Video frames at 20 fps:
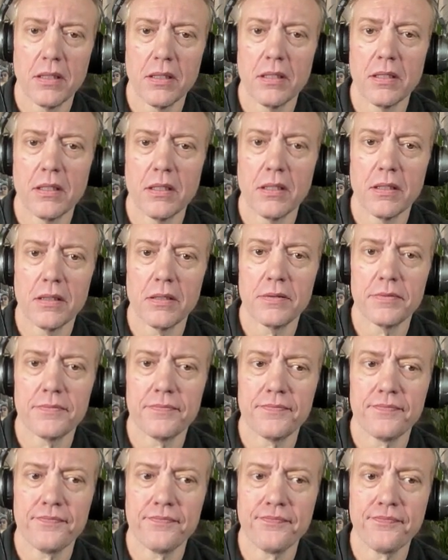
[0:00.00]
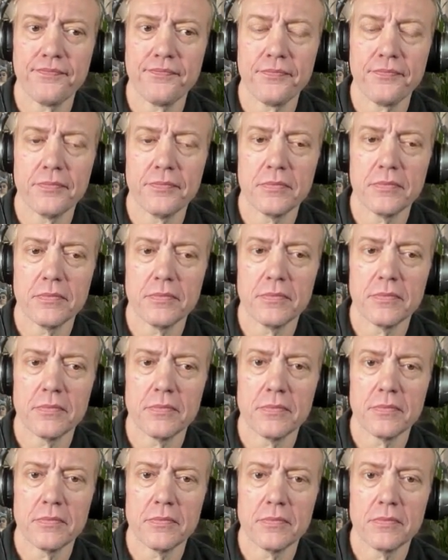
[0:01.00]

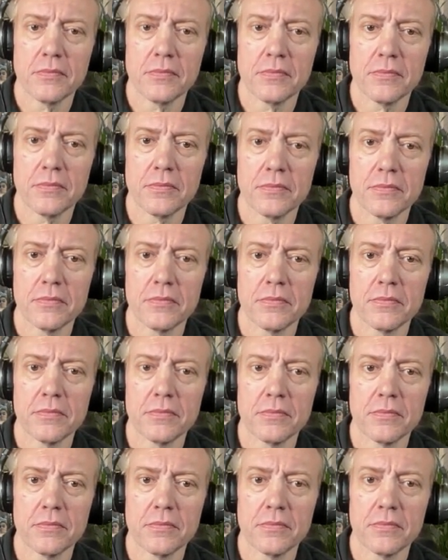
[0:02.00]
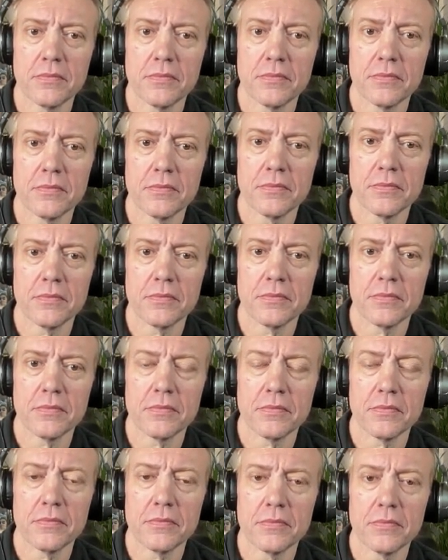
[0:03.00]

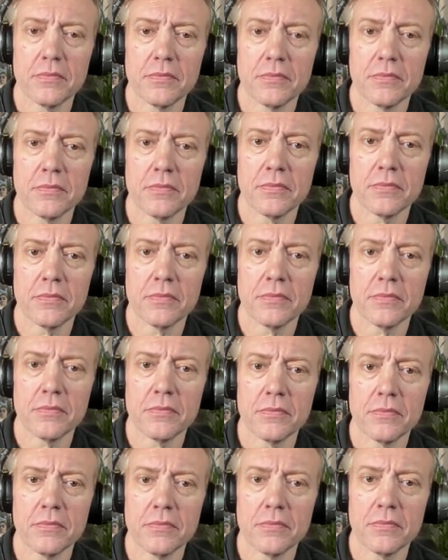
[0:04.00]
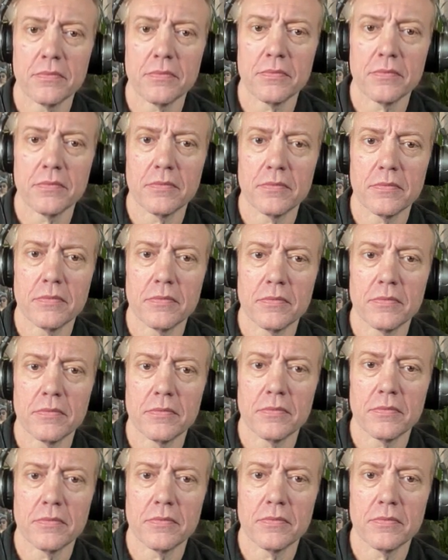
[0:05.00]

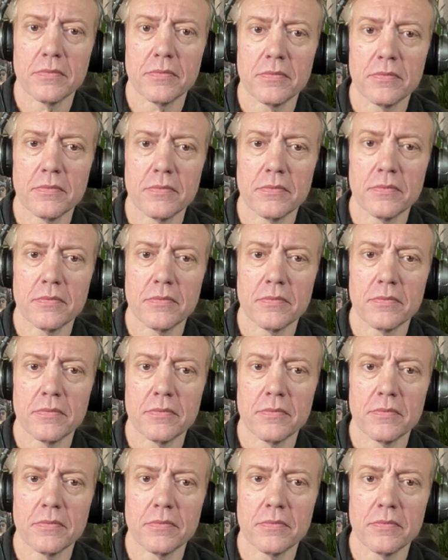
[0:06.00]
No words are spoken by the person on screen.